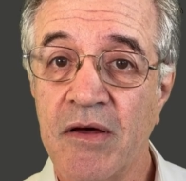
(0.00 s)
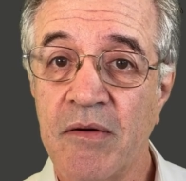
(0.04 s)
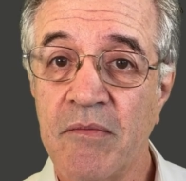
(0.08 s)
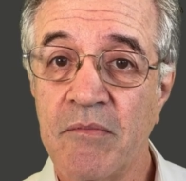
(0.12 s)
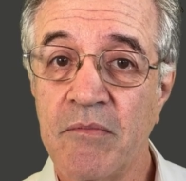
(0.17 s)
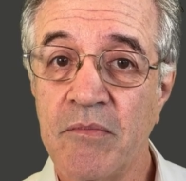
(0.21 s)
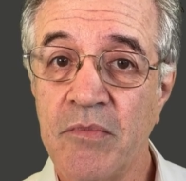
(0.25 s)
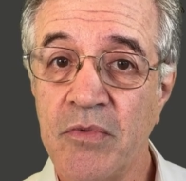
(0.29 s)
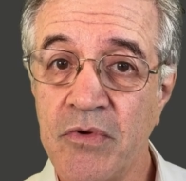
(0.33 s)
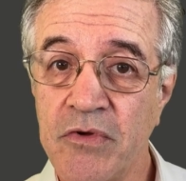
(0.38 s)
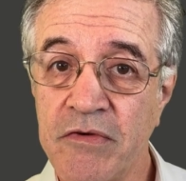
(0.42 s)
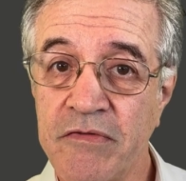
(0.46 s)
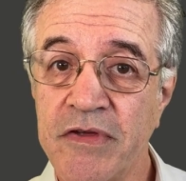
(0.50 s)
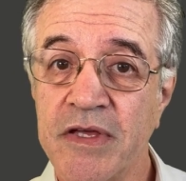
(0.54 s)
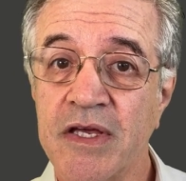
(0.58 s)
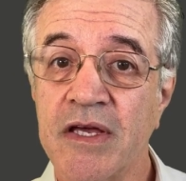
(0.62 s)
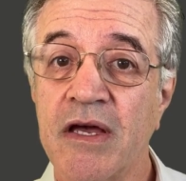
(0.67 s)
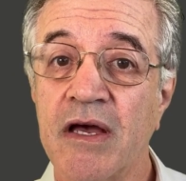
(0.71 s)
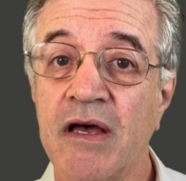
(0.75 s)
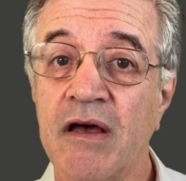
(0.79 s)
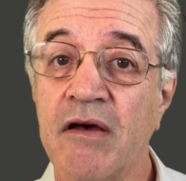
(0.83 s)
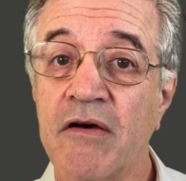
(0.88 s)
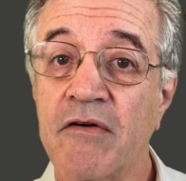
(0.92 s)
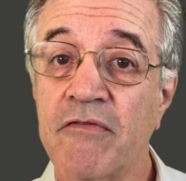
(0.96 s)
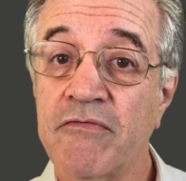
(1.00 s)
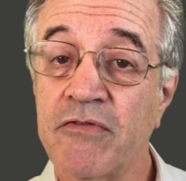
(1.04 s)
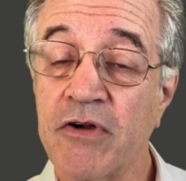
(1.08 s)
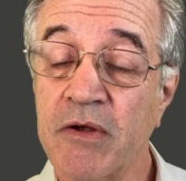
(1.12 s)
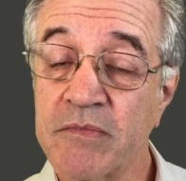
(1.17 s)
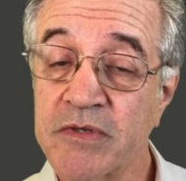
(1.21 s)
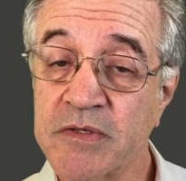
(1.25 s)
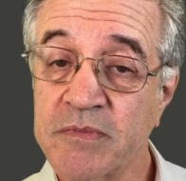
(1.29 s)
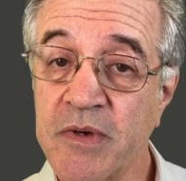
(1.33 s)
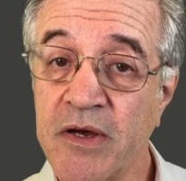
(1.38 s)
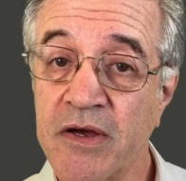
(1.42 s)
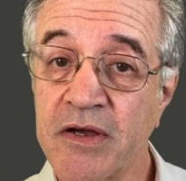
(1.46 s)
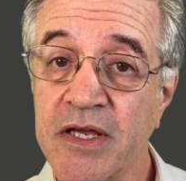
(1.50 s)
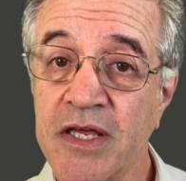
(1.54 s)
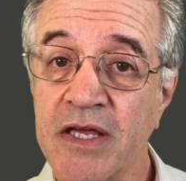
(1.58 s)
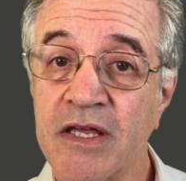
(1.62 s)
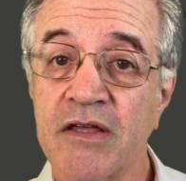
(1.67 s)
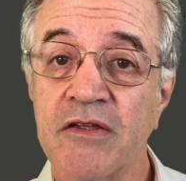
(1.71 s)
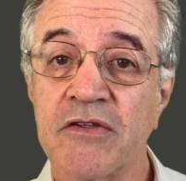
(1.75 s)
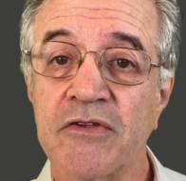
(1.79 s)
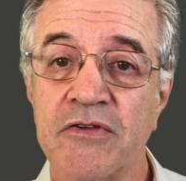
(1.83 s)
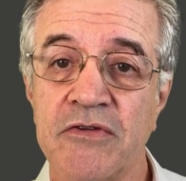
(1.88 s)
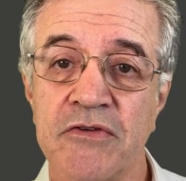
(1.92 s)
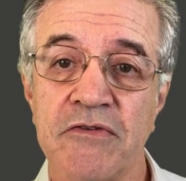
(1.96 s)
moving from smoking
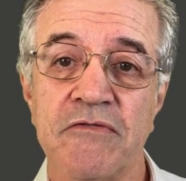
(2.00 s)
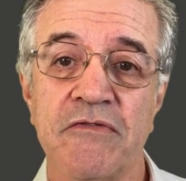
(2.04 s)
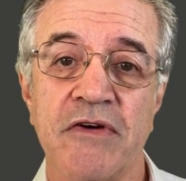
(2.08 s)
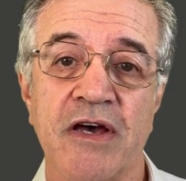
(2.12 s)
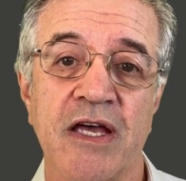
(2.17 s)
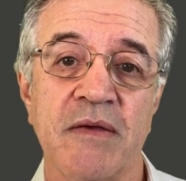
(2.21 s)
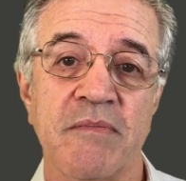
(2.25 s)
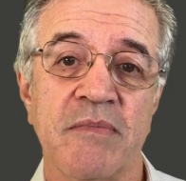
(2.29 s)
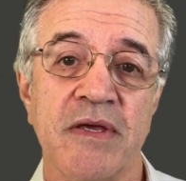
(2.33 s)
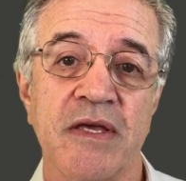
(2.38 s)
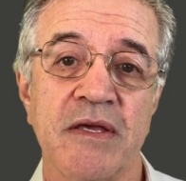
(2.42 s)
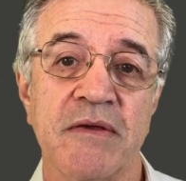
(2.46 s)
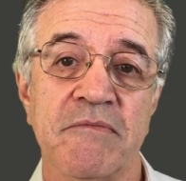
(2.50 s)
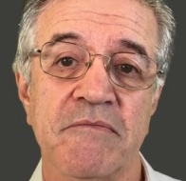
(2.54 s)
to vaping.